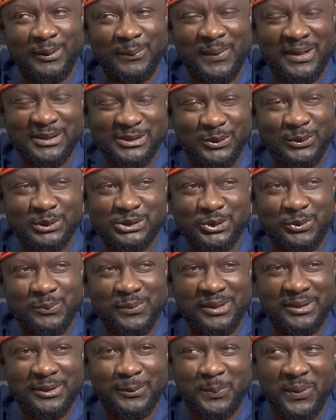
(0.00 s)
on my social
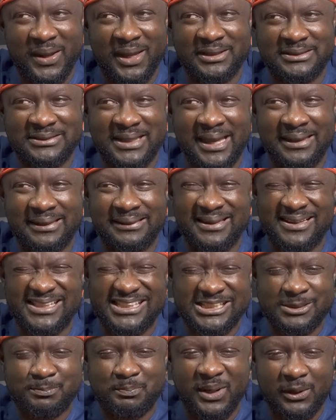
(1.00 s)
media page, that the
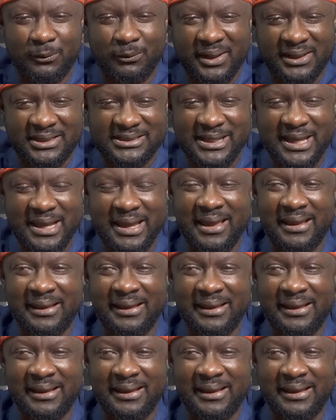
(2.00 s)
spirit,